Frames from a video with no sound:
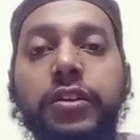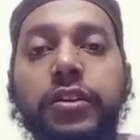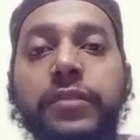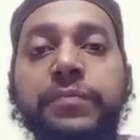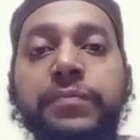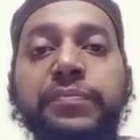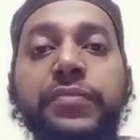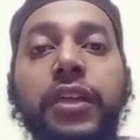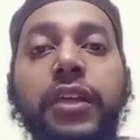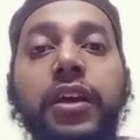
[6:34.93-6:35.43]

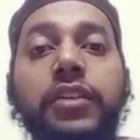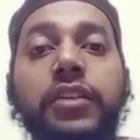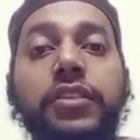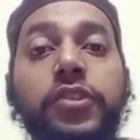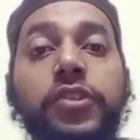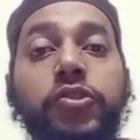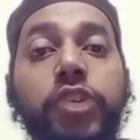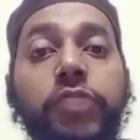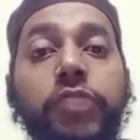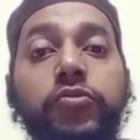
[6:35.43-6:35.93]
that you have to
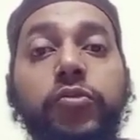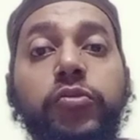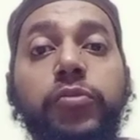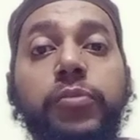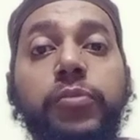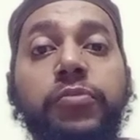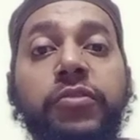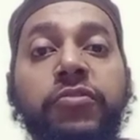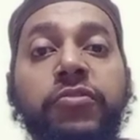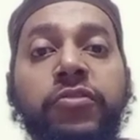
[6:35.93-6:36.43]
be
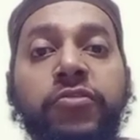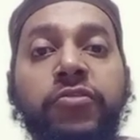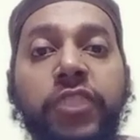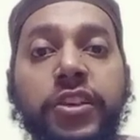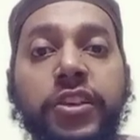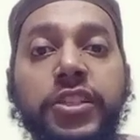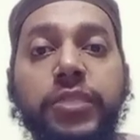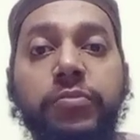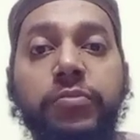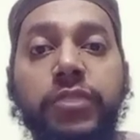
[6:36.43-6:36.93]
flexible
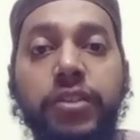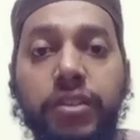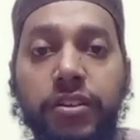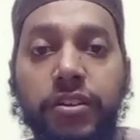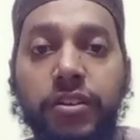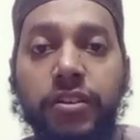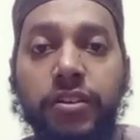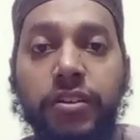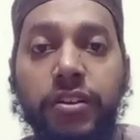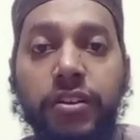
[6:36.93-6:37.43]

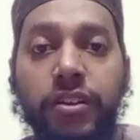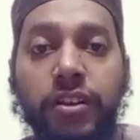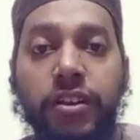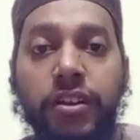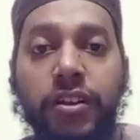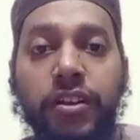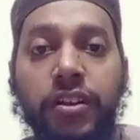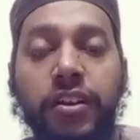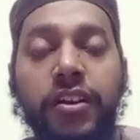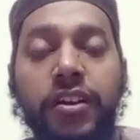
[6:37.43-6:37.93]

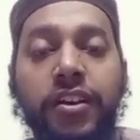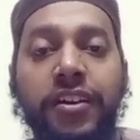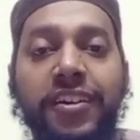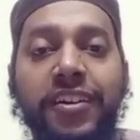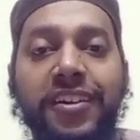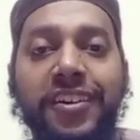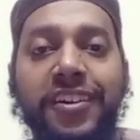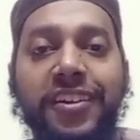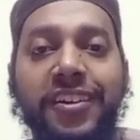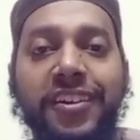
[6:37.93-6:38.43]
uh,
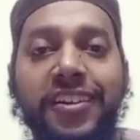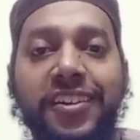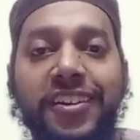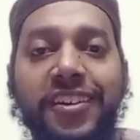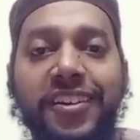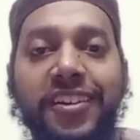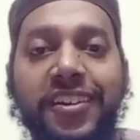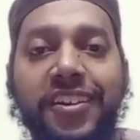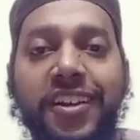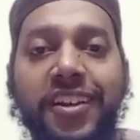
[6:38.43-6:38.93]
as
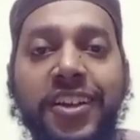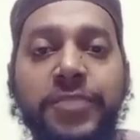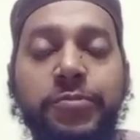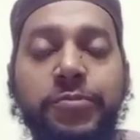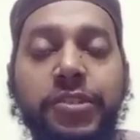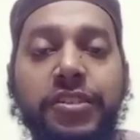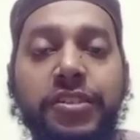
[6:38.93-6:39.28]
per